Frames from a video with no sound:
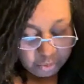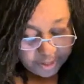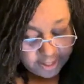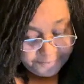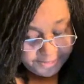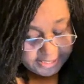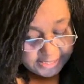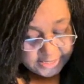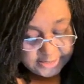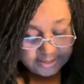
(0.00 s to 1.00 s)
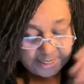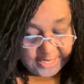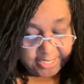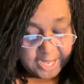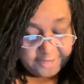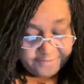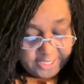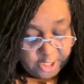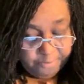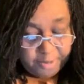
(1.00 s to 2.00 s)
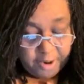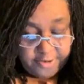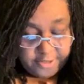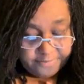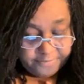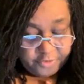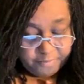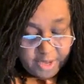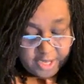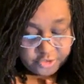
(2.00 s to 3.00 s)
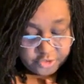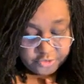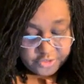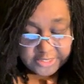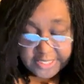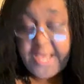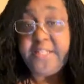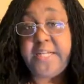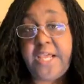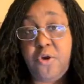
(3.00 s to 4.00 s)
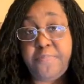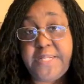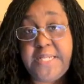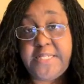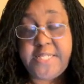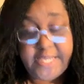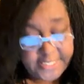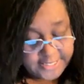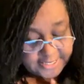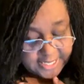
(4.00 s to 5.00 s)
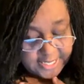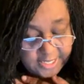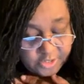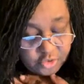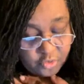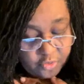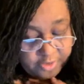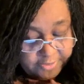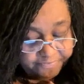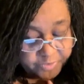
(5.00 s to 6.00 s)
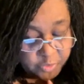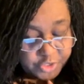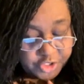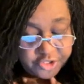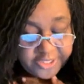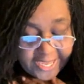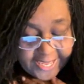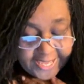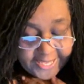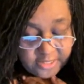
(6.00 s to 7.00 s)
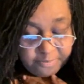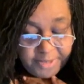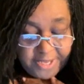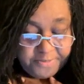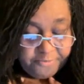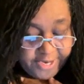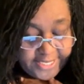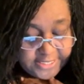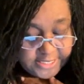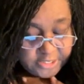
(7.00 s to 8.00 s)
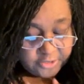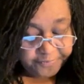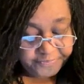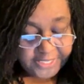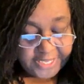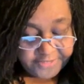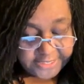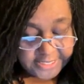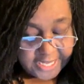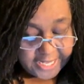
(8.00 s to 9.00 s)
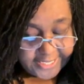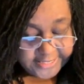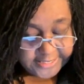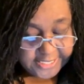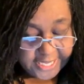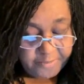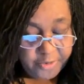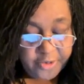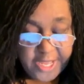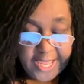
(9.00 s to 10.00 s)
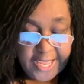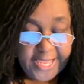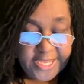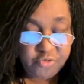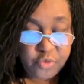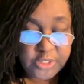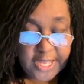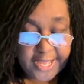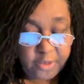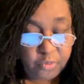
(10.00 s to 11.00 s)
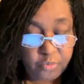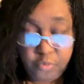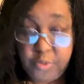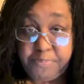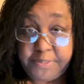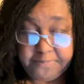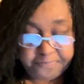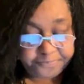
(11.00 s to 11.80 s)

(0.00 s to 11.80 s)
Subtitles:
went up against Javier Bardem for Monsters, the Lyle and Eric Menendez story, Richard Gadd, The Baby Reindeer, Kevin Kline, Disclaimer, Andrew Scott Ripley.